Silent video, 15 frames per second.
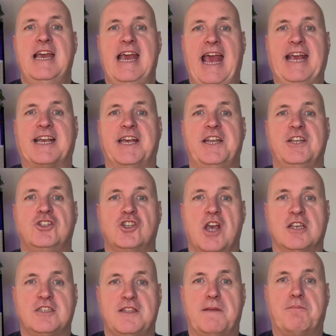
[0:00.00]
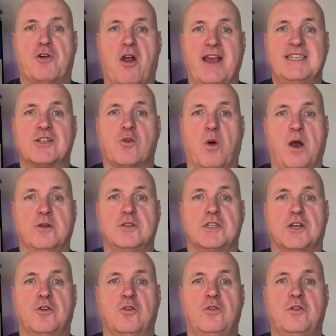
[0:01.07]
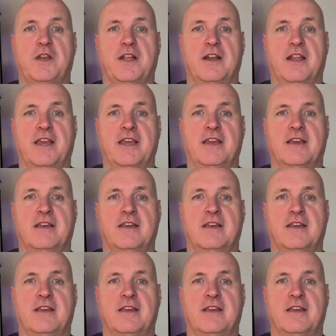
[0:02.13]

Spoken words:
it can adjust the price quote accordingly.